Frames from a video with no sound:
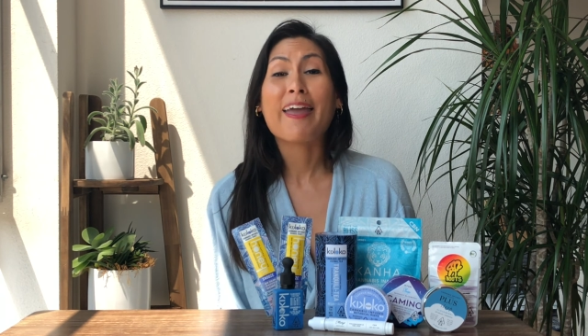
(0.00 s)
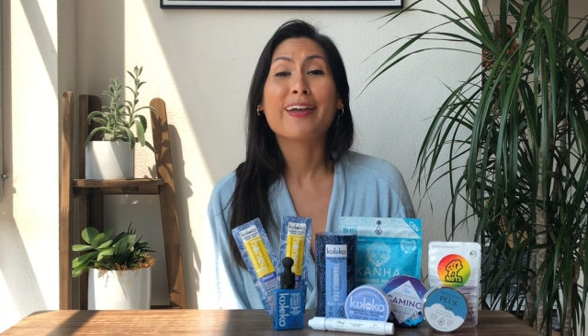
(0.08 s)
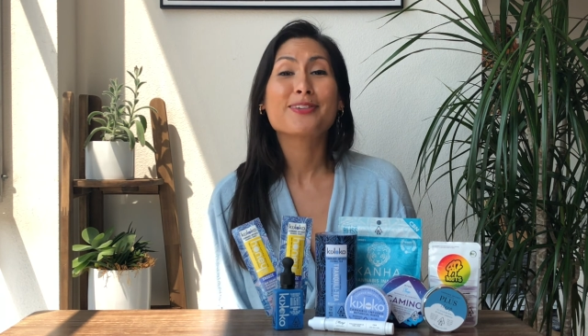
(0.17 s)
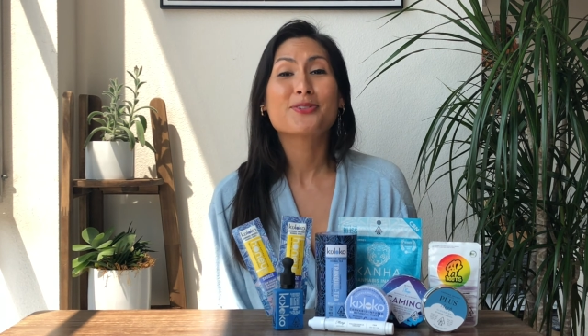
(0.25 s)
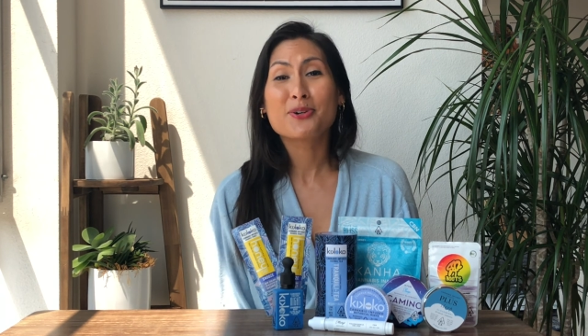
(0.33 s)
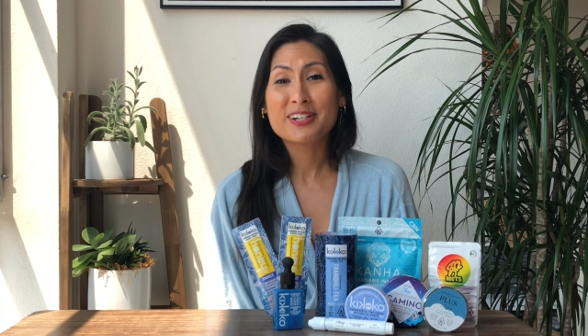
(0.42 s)

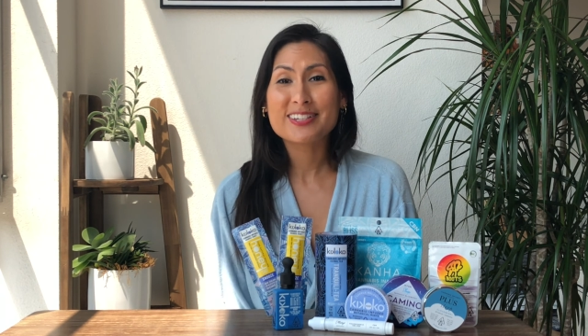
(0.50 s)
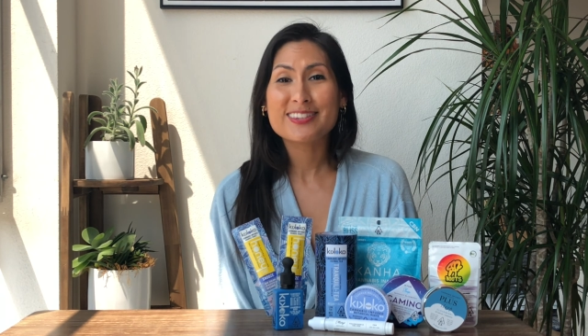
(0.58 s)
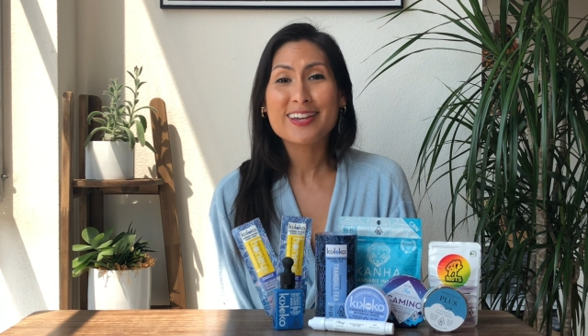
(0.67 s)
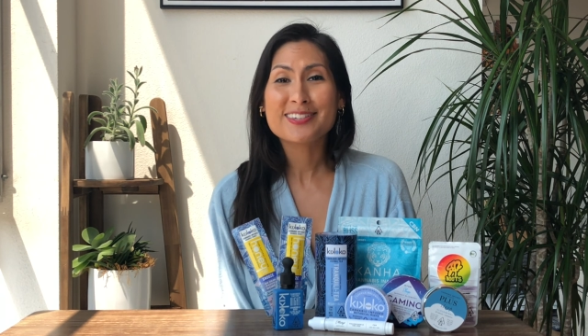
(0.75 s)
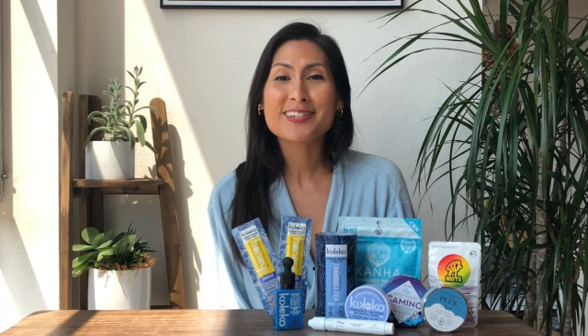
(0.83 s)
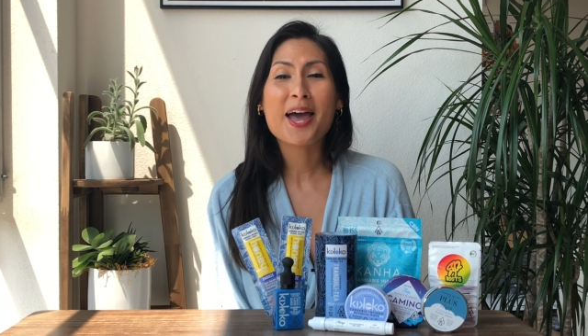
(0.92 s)
and join us
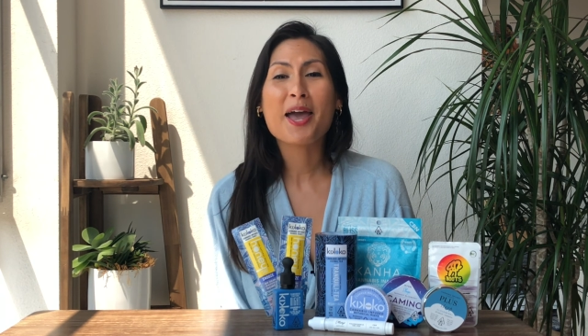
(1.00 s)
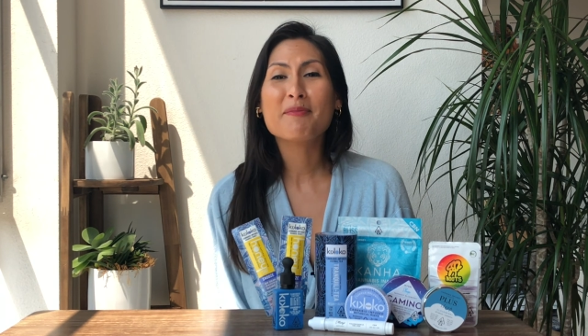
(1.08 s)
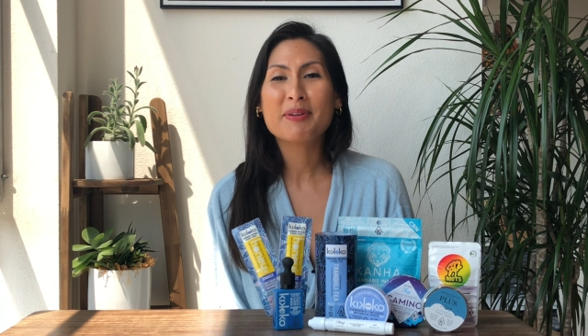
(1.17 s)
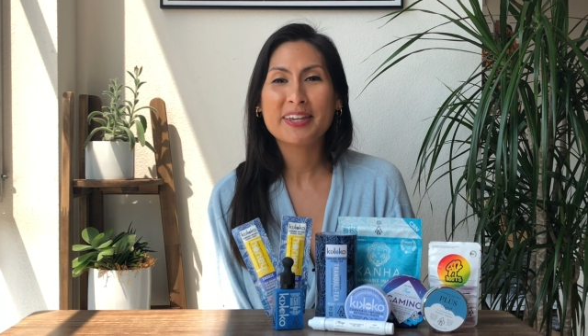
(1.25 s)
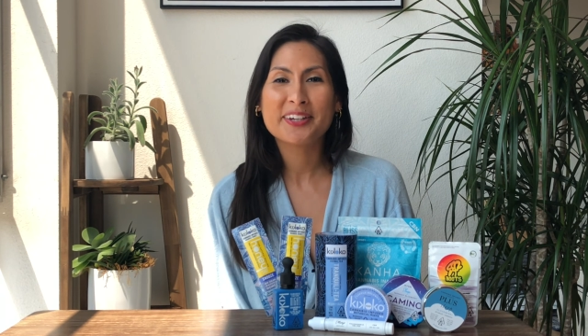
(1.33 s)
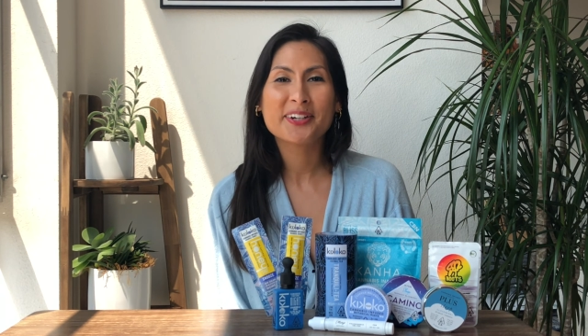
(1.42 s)
next
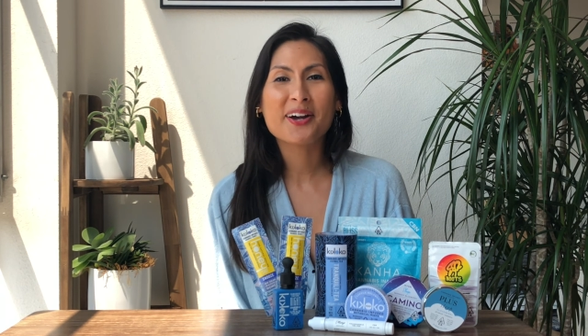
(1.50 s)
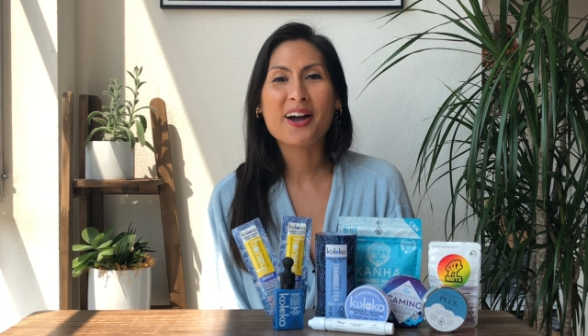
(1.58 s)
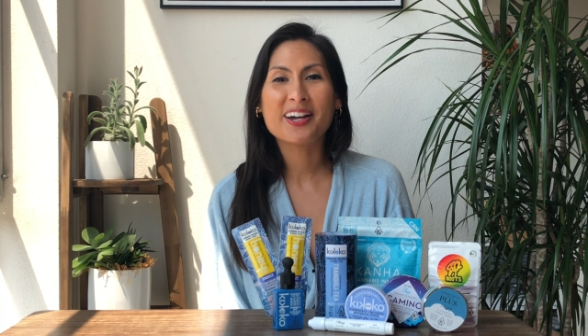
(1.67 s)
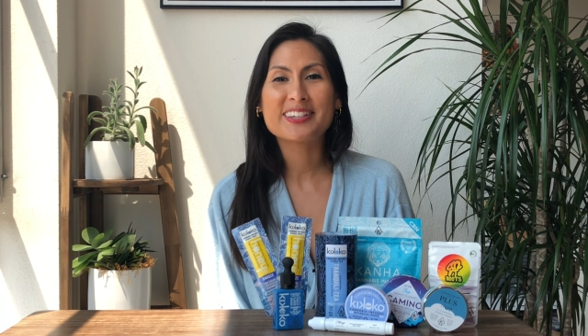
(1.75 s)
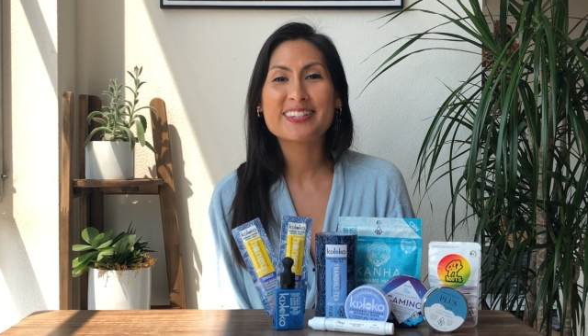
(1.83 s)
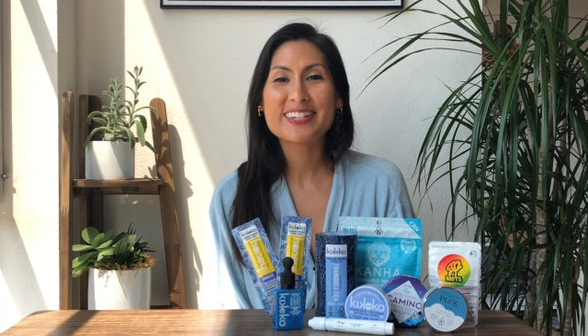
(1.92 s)
time here
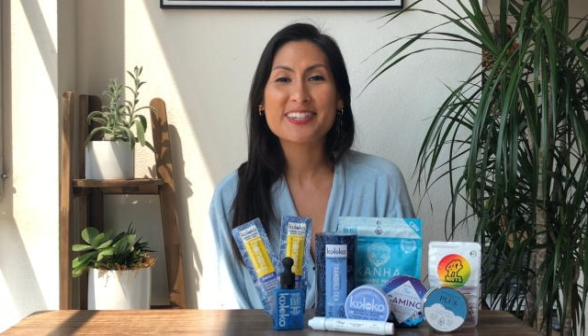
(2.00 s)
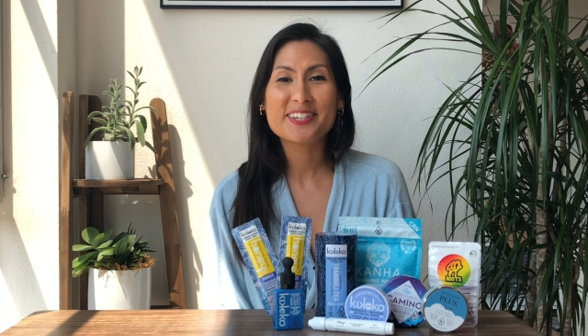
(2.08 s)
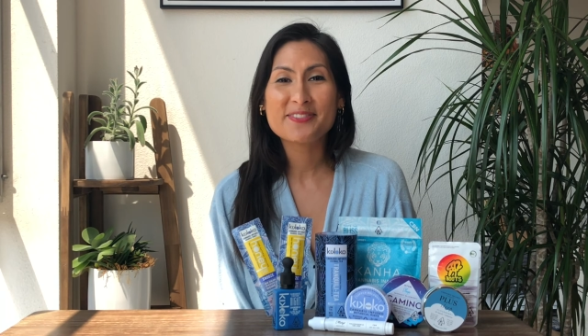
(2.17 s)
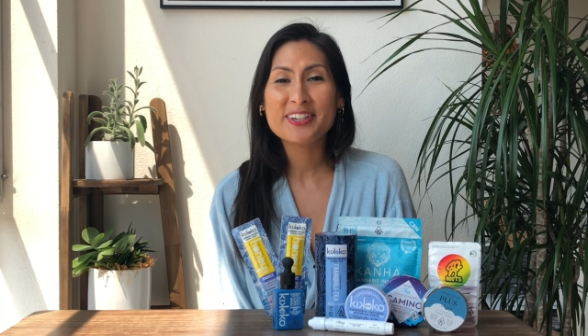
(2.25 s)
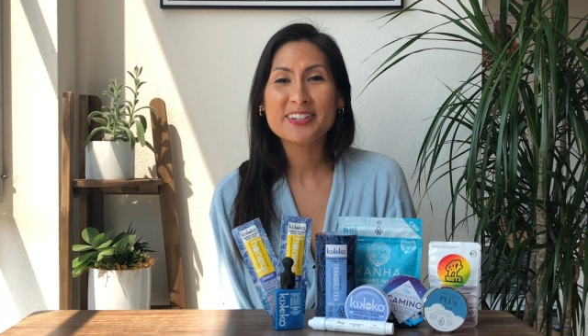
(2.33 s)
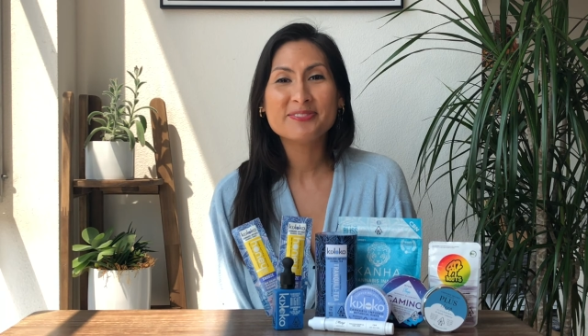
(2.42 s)
on
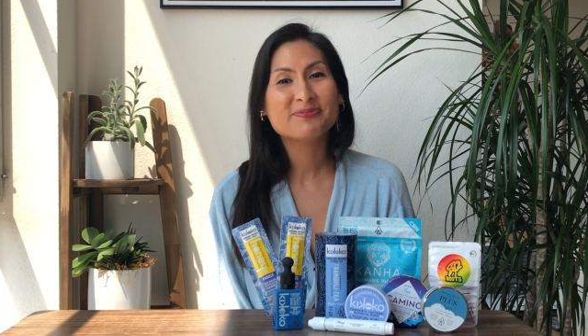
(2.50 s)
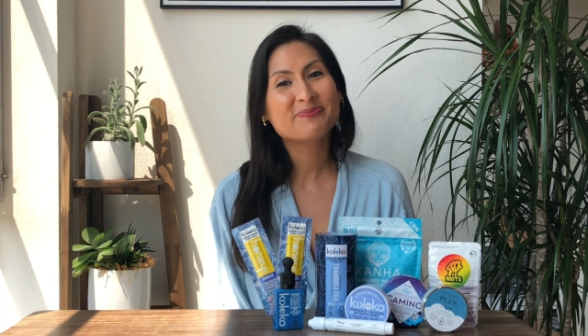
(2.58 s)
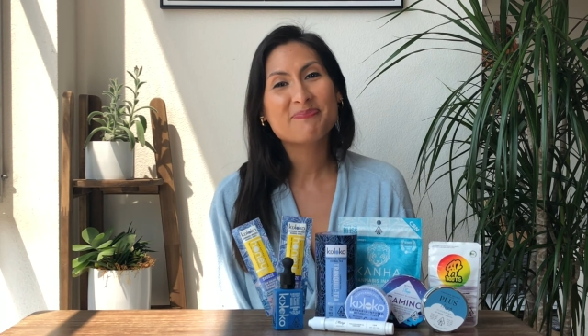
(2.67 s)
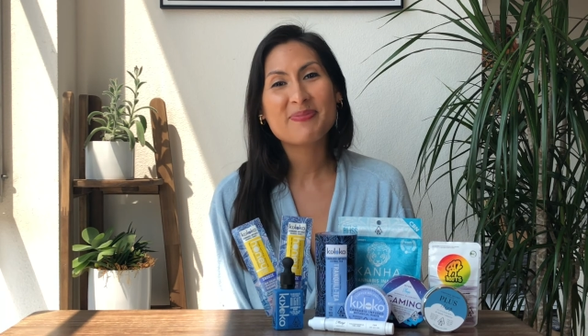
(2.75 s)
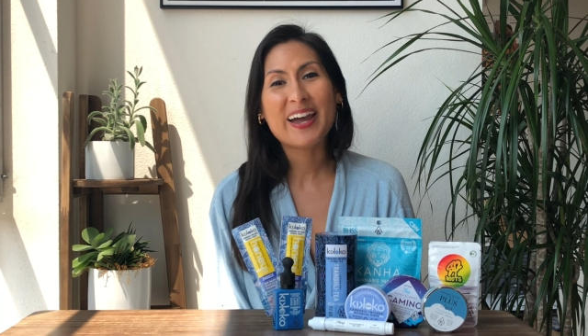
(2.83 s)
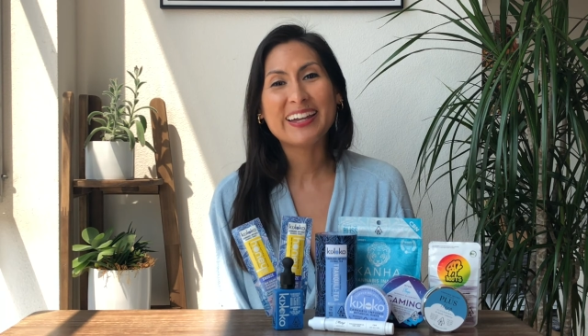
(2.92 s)
Cyntivee.
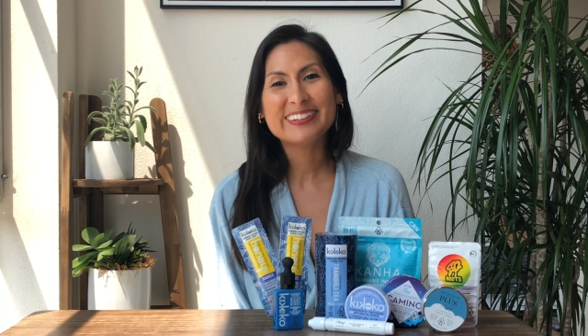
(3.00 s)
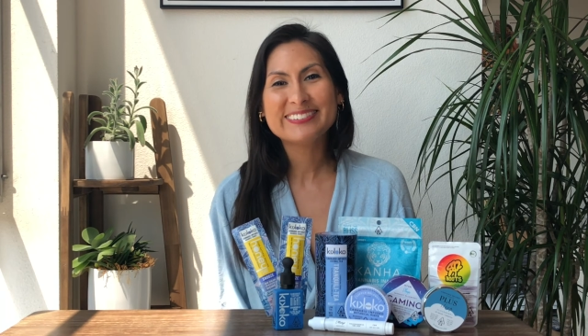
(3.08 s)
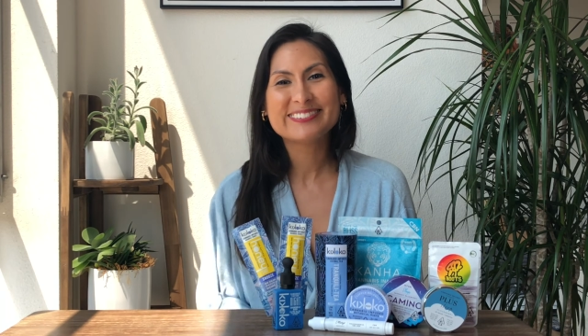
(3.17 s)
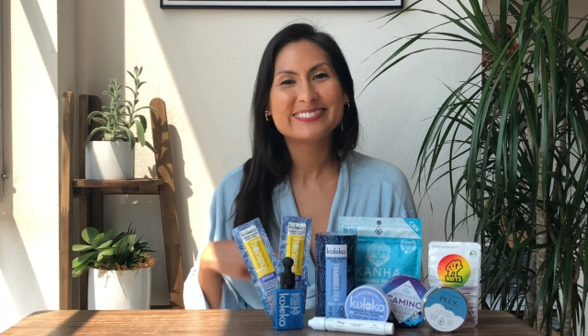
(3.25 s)
Bye!